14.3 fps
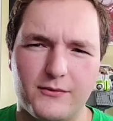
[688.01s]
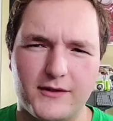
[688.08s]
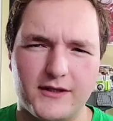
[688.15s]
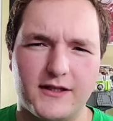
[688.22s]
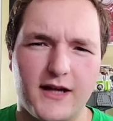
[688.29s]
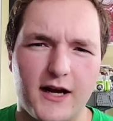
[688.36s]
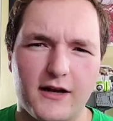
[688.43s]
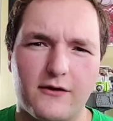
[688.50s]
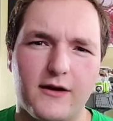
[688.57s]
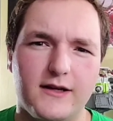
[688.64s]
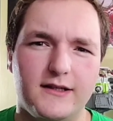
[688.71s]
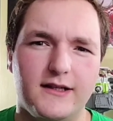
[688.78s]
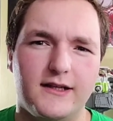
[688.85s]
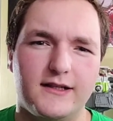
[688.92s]
which is kind of
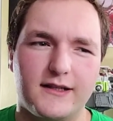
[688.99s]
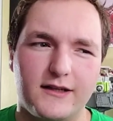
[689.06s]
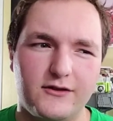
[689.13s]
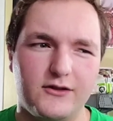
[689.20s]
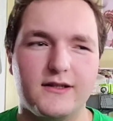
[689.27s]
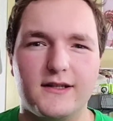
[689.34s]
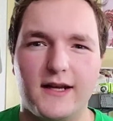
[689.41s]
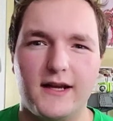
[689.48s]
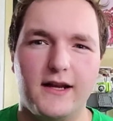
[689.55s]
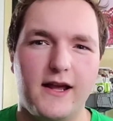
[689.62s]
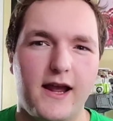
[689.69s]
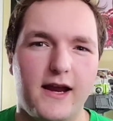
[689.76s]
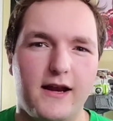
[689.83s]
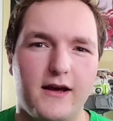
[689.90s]
crazy because I just hit
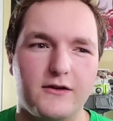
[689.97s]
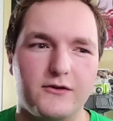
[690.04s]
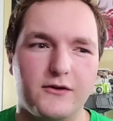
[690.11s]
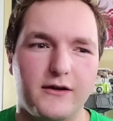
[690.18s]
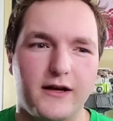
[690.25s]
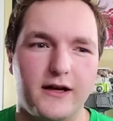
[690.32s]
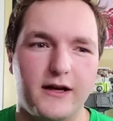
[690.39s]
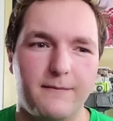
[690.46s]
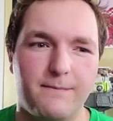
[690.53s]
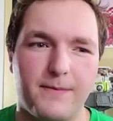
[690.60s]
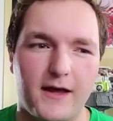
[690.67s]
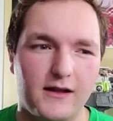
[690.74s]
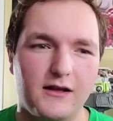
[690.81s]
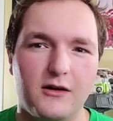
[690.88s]
800 a
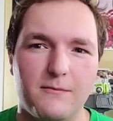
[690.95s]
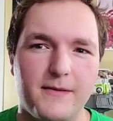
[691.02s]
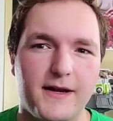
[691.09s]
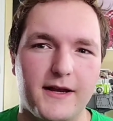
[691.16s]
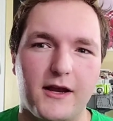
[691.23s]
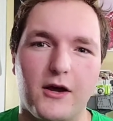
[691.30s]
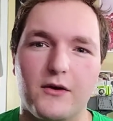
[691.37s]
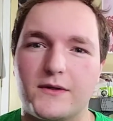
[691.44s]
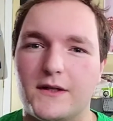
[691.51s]
little bit ago.